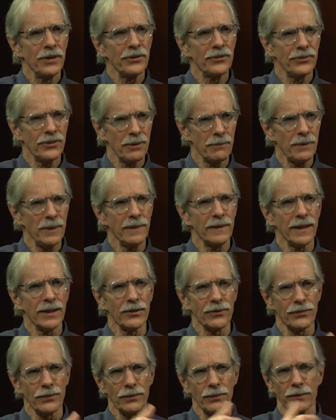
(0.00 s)
something
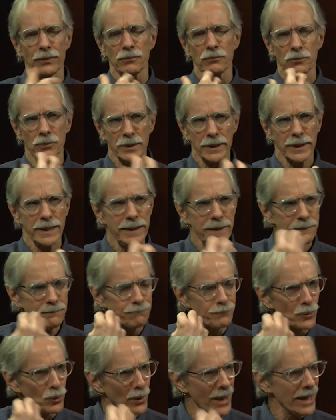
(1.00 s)
that's
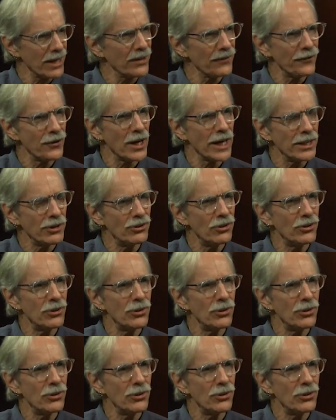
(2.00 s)
really gratifying to